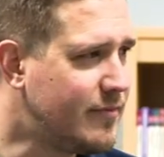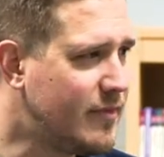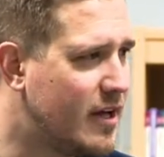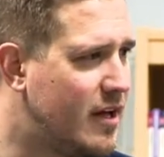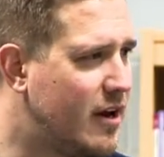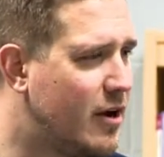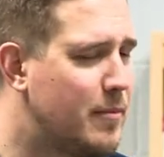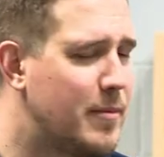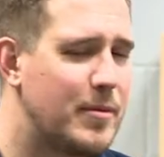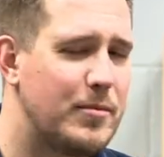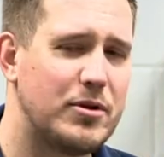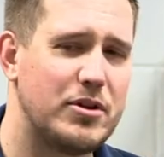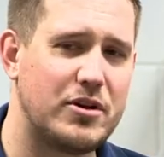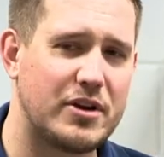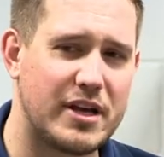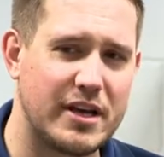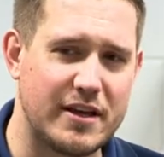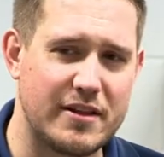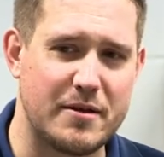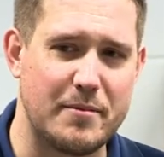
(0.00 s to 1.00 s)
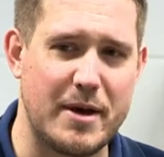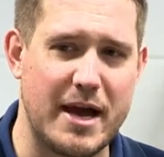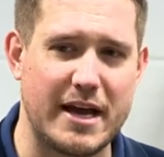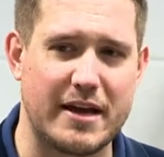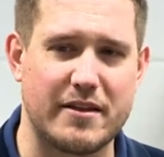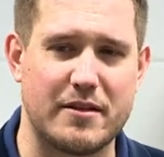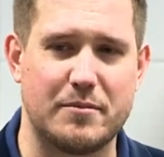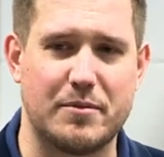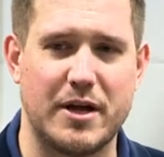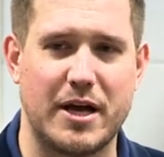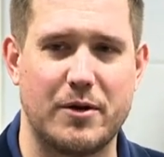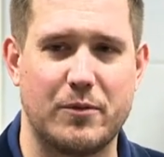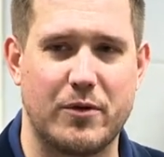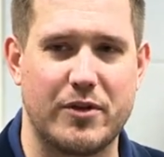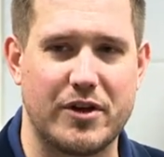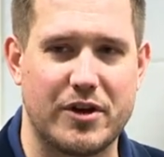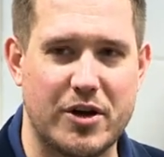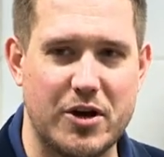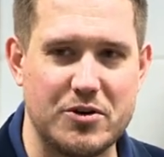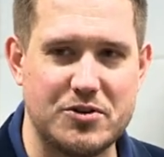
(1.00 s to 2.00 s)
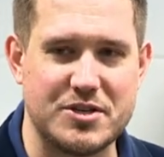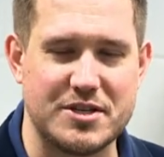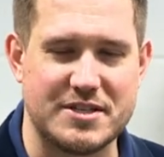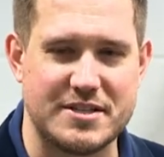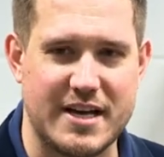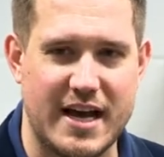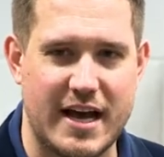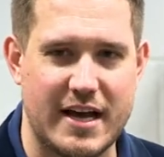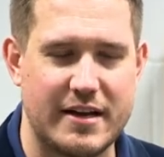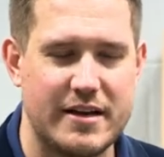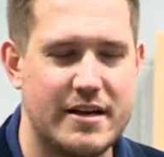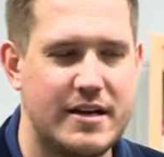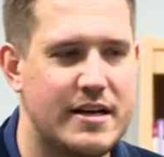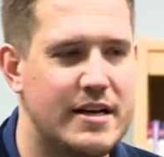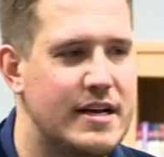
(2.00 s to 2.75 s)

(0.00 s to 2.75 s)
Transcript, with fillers: And I remember looking at the back of the plane where the coaches sat,